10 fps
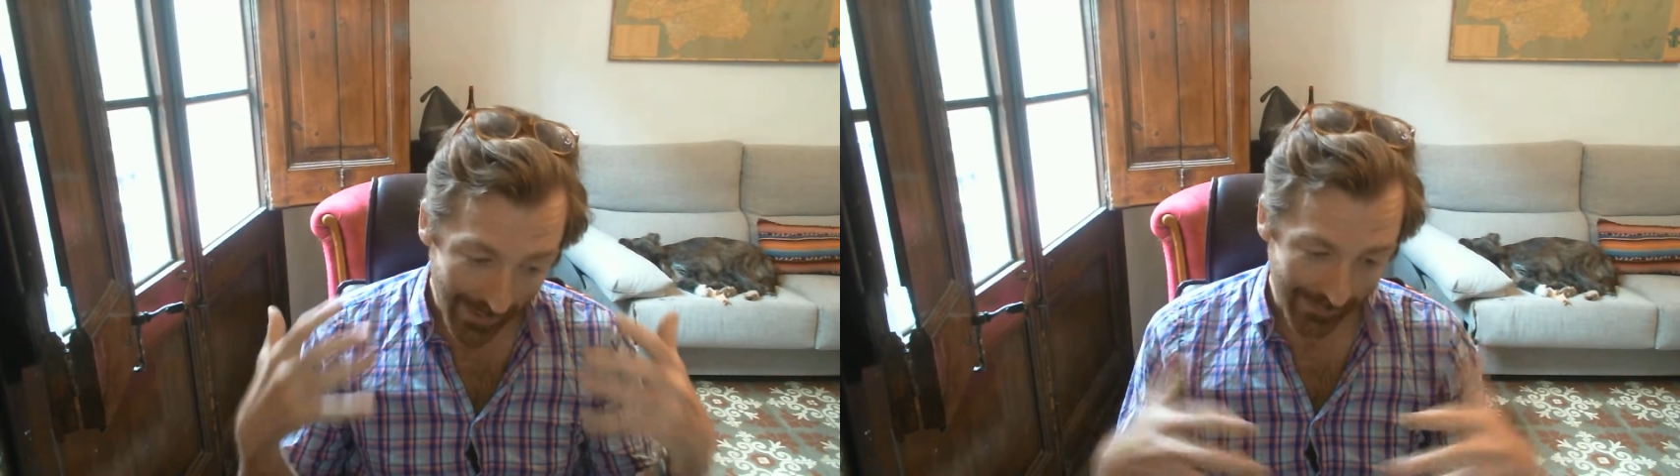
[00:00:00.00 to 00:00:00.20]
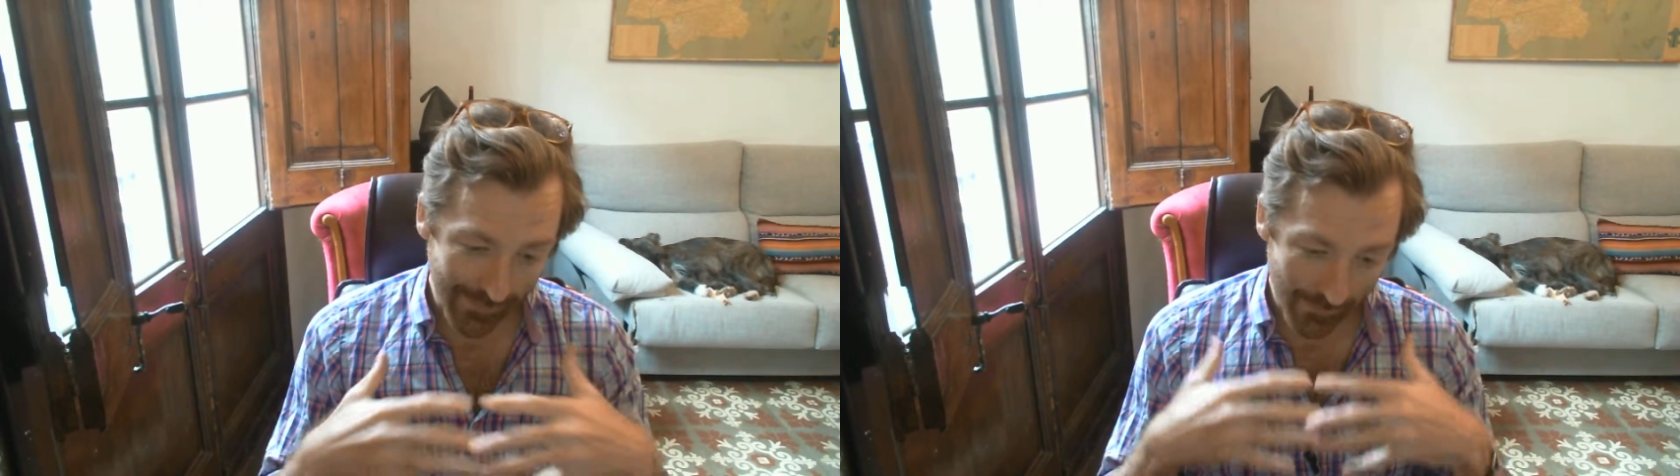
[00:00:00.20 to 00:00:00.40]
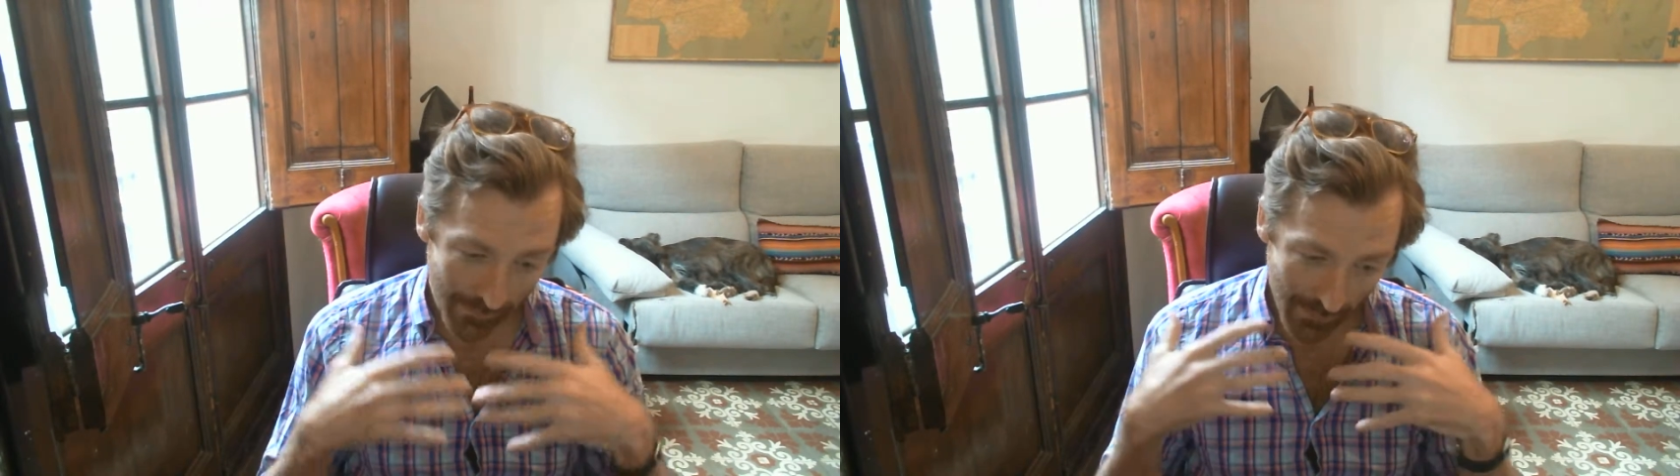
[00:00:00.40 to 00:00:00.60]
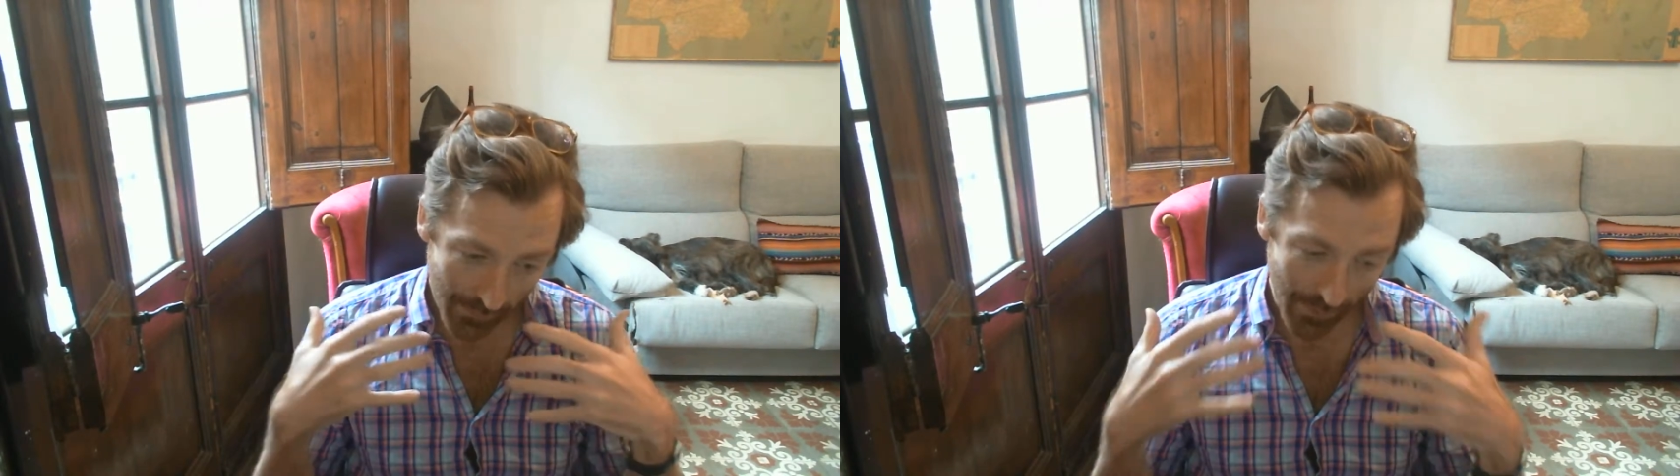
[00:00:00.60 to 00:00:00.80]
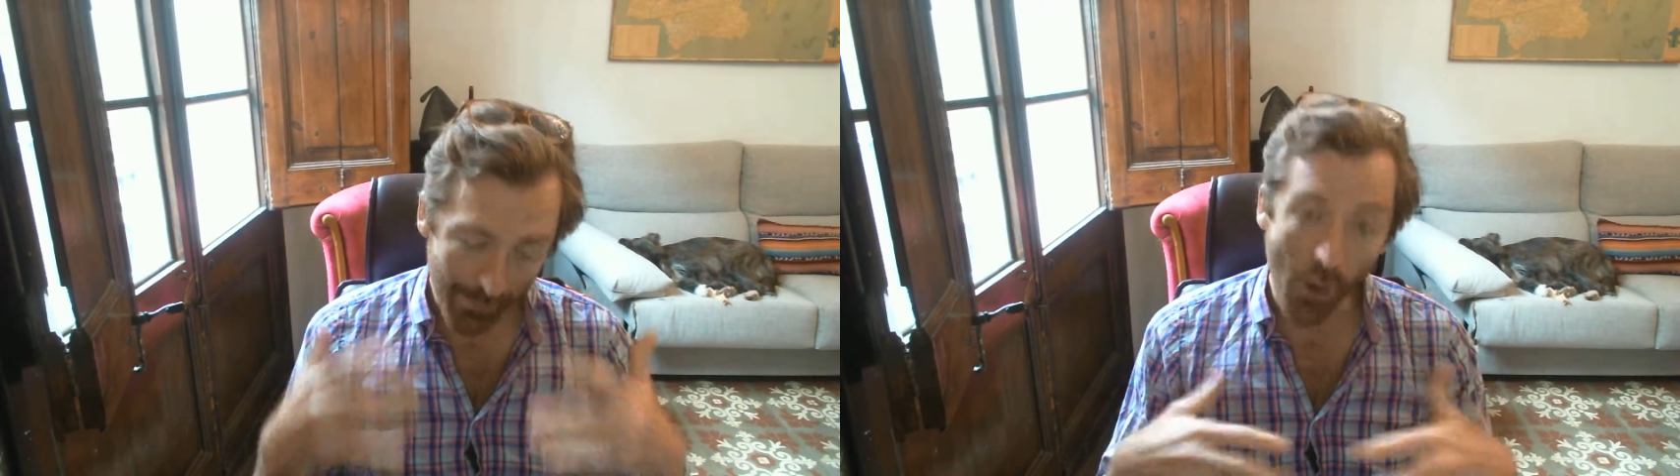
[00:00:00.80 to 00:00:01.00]
activity
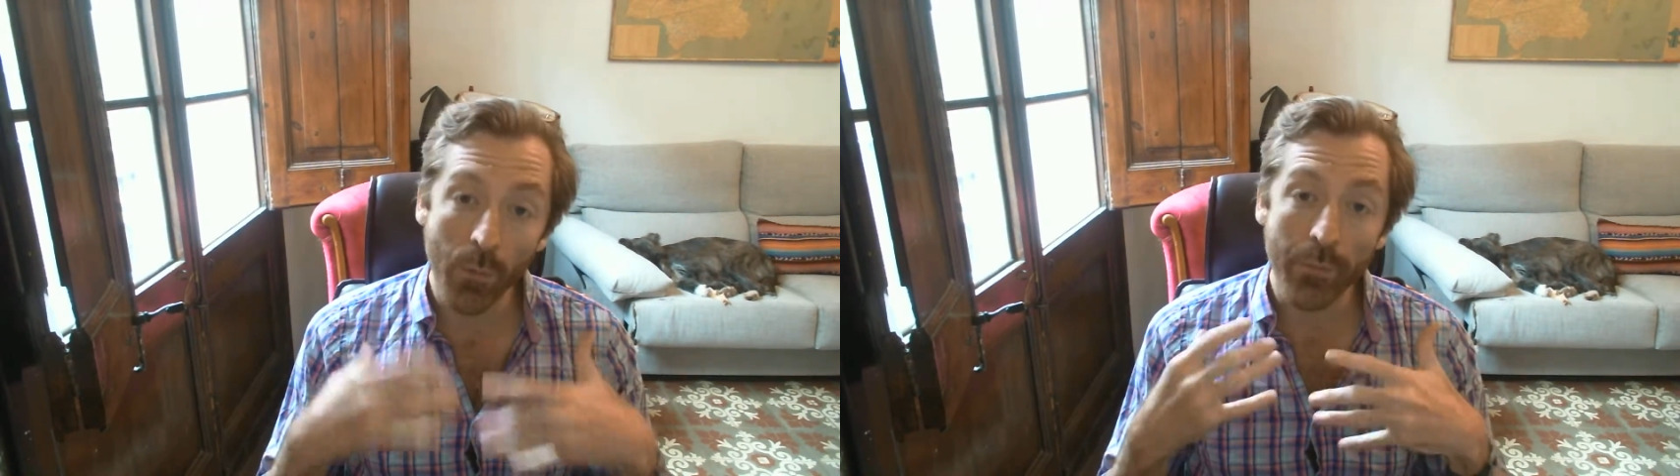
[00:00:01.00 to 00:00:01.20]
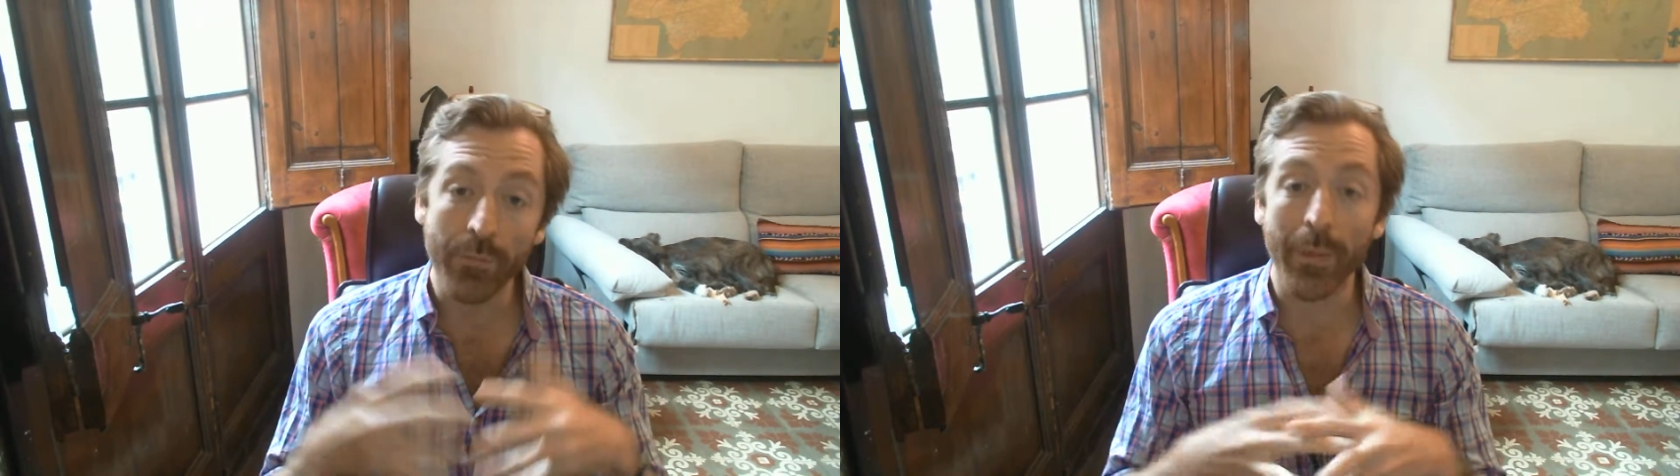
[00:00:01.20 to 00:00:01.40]
that I'm always